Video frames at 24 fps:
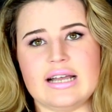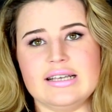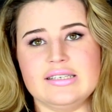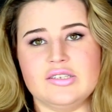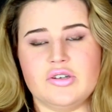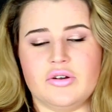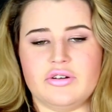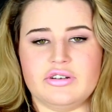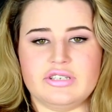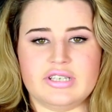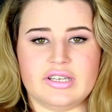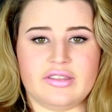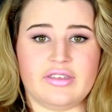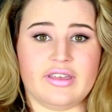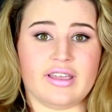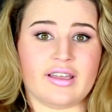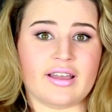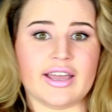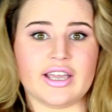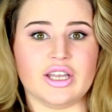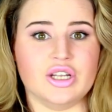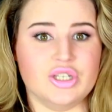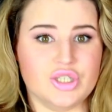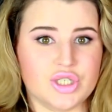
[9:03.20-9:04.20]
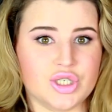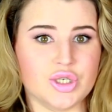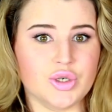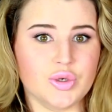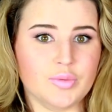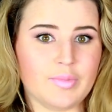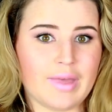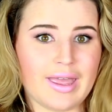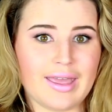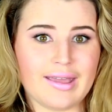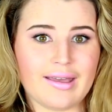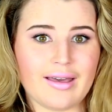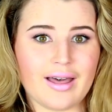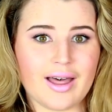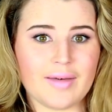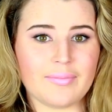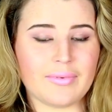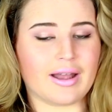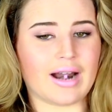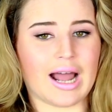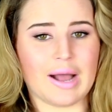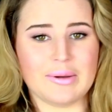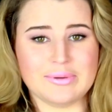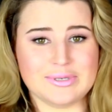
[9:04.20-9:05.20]
I started to think I could do makeup,
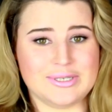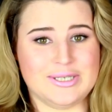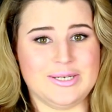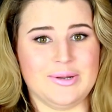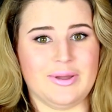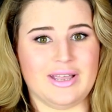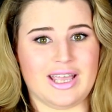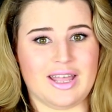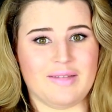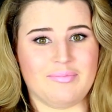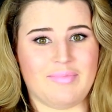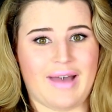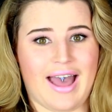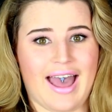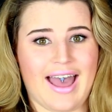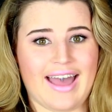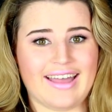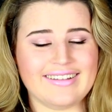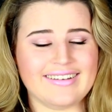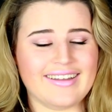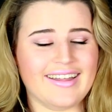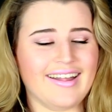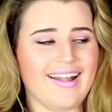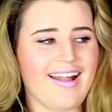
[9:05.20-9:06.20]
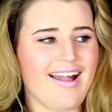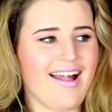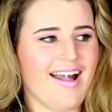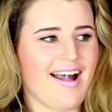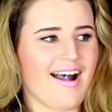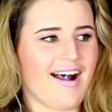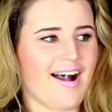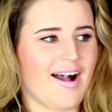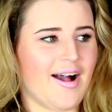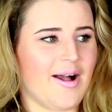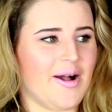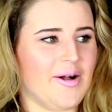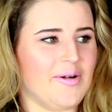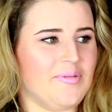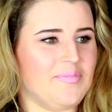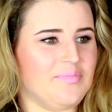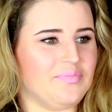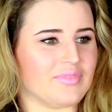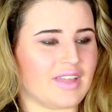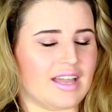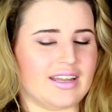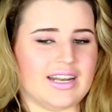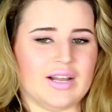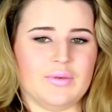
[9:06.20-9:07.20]
and I was doing it bad.
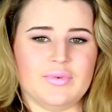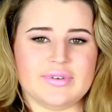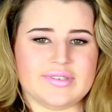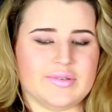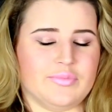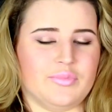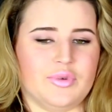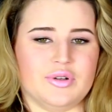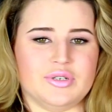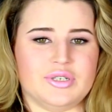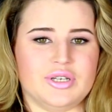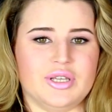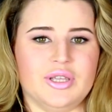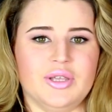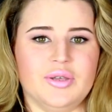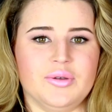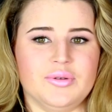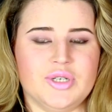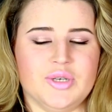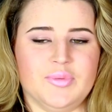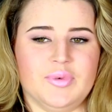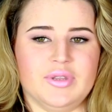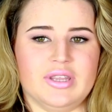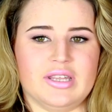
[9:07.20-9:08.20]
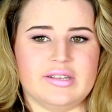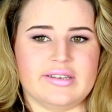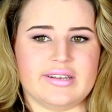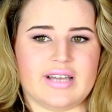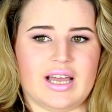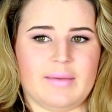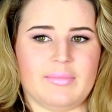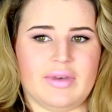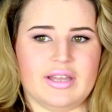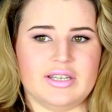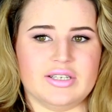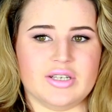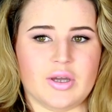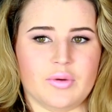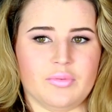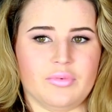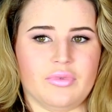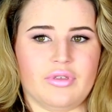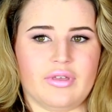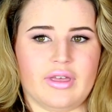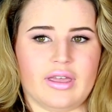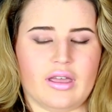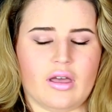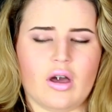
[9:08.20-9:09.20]
And I wasn't watching YouTube at the time, I
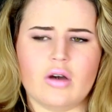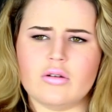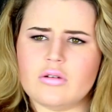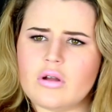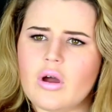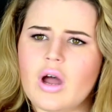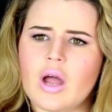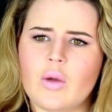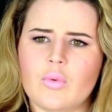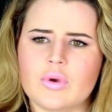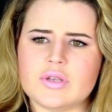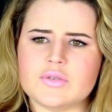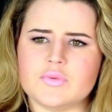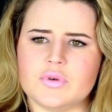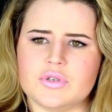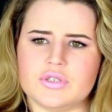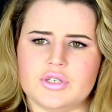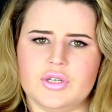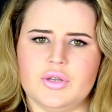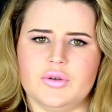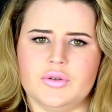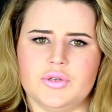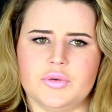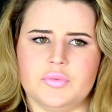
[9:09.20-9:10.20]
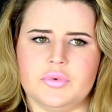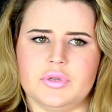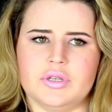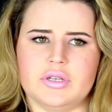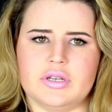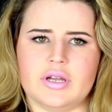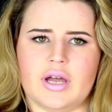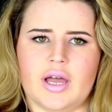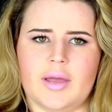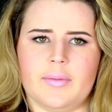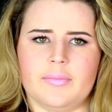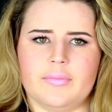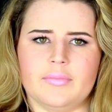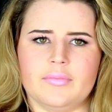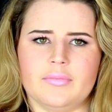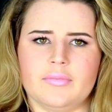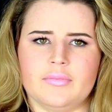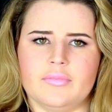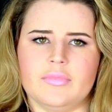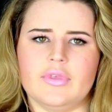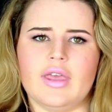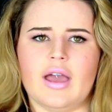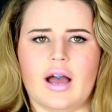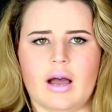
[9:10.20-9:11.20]
don't think. Oh no, I was watching YouTube at the time.
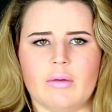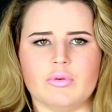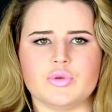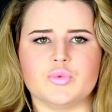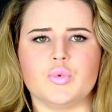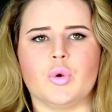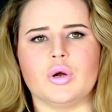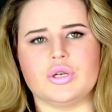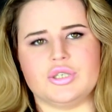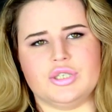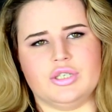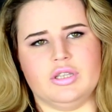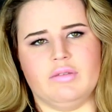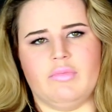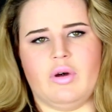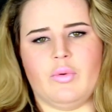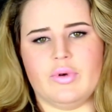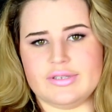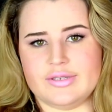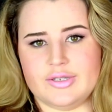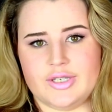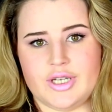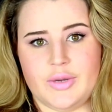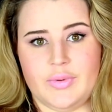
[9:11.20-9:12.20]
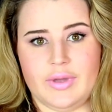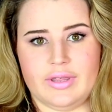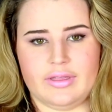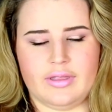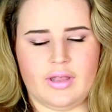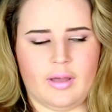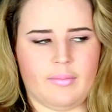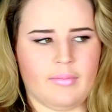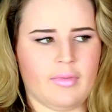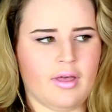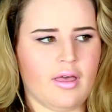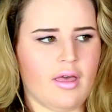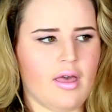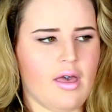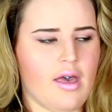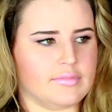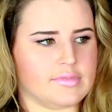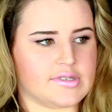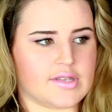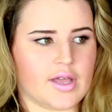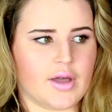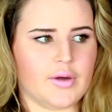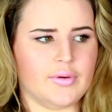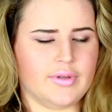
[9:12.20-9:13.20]
Yeah, I was watching them, I wasn't doing them.
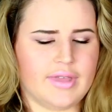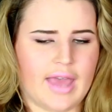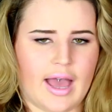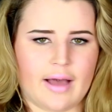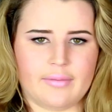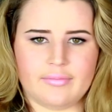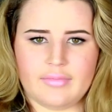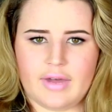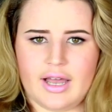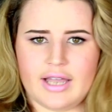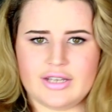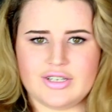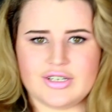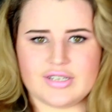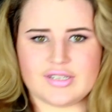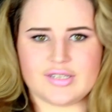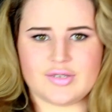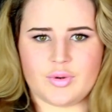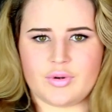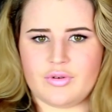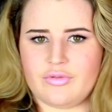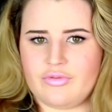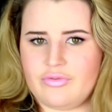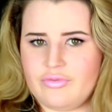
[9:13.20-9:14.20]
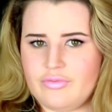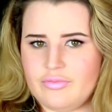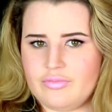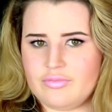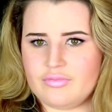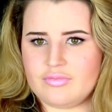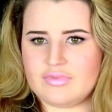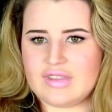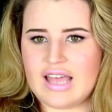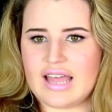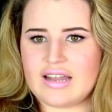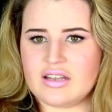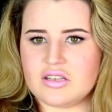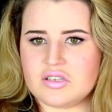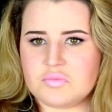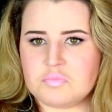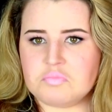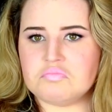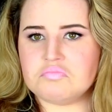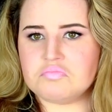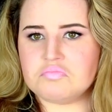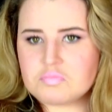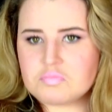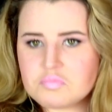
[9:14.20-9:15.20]
So yeah, I just sort of then
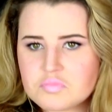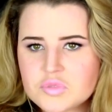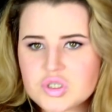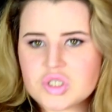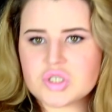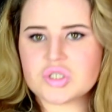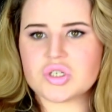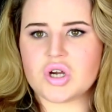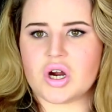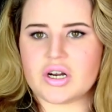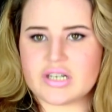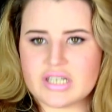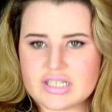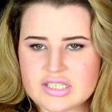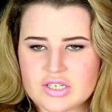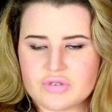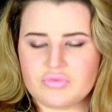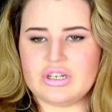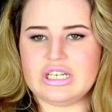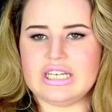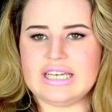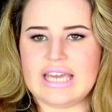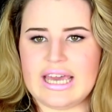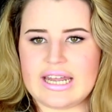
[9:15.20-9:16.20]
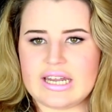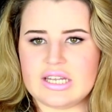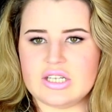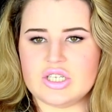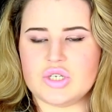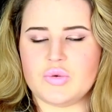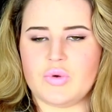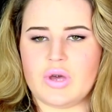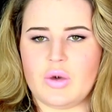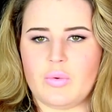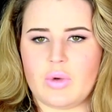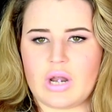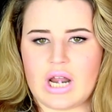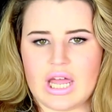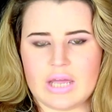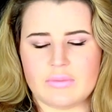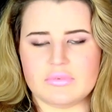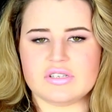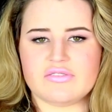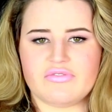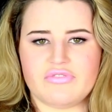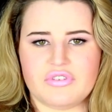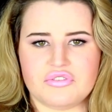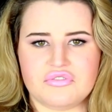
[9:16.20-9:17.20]
started to really get into it when I
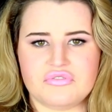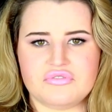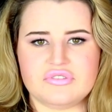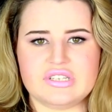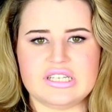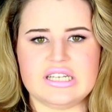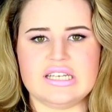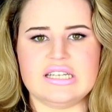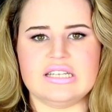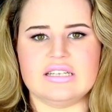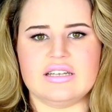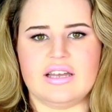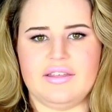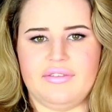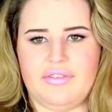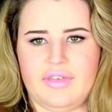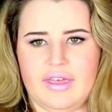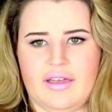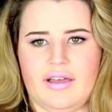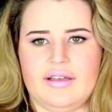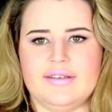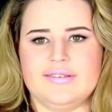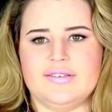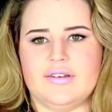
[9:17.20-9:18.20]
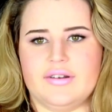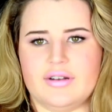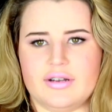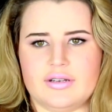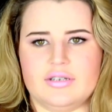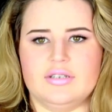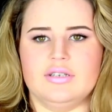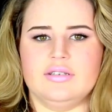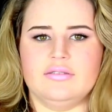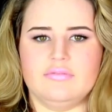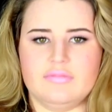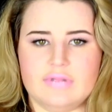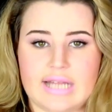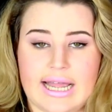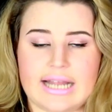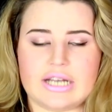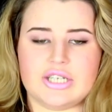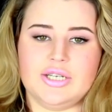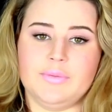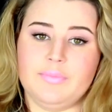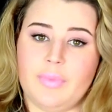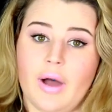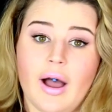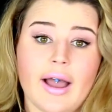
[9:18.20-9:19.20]
was 15, I think. I started to
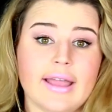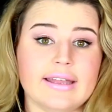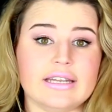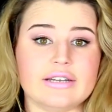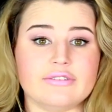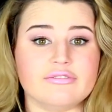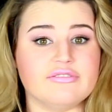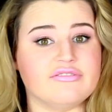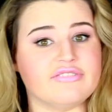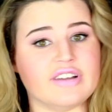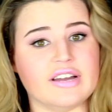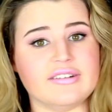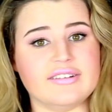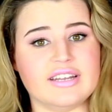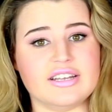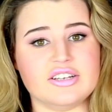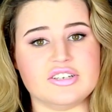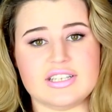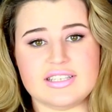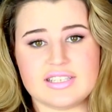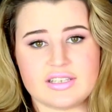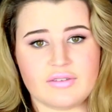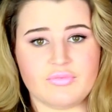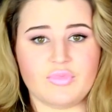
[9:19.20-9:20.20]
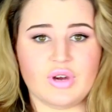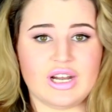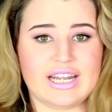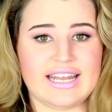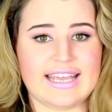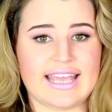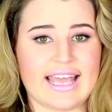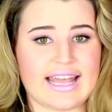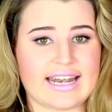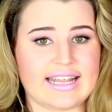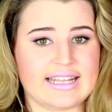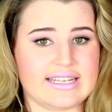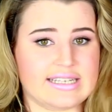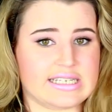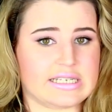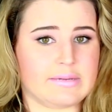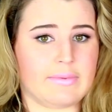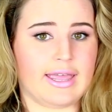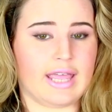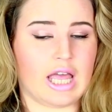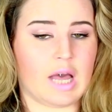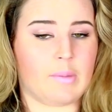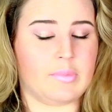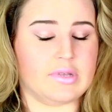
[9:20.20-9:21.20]
actually buy different foundations and really get into
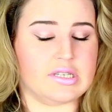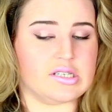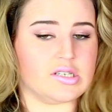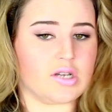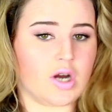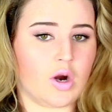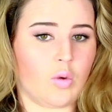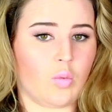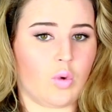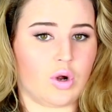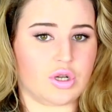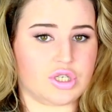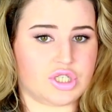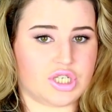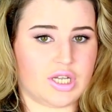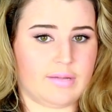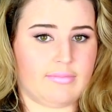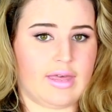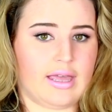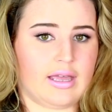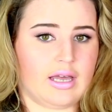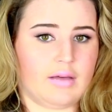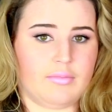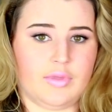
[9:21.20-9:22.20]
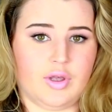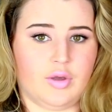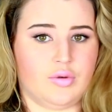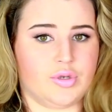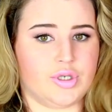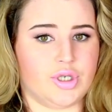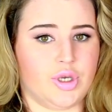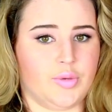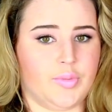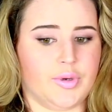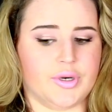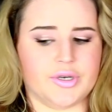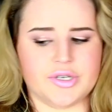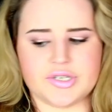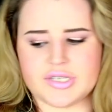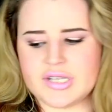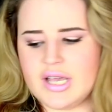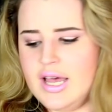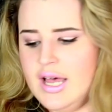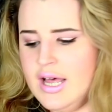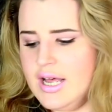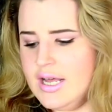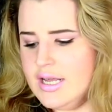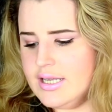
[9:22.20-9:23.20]
makeup and start watching makeup YouTubers.
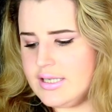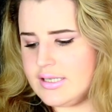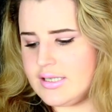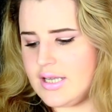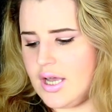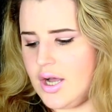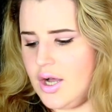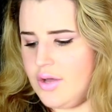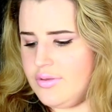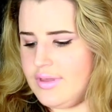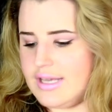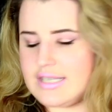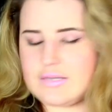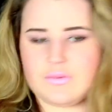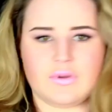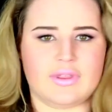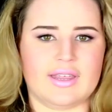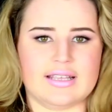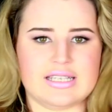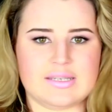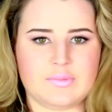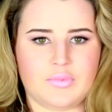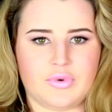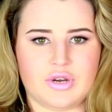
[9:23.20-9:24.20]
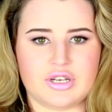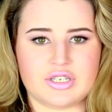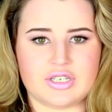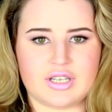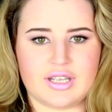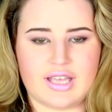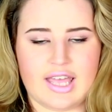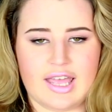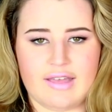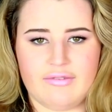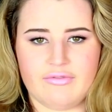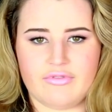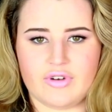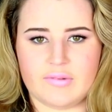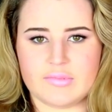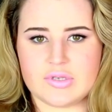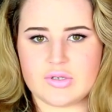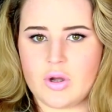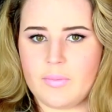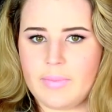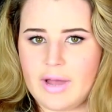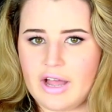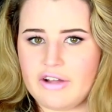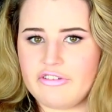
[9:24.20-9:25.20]
So that's where the inspiration came from.
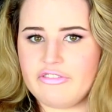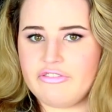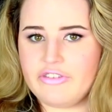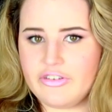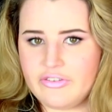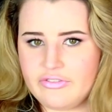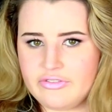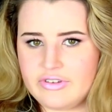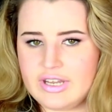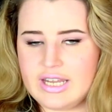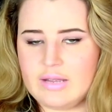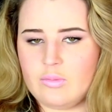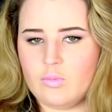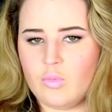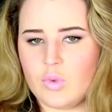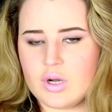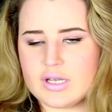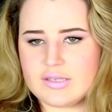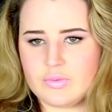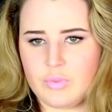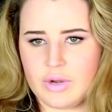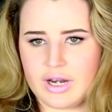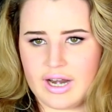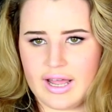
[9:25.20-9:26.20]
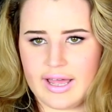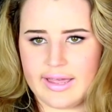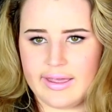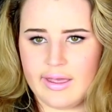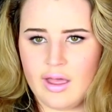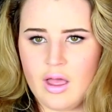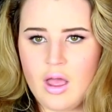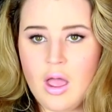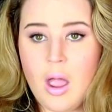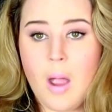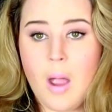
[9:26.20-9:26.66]
So about 15 was when I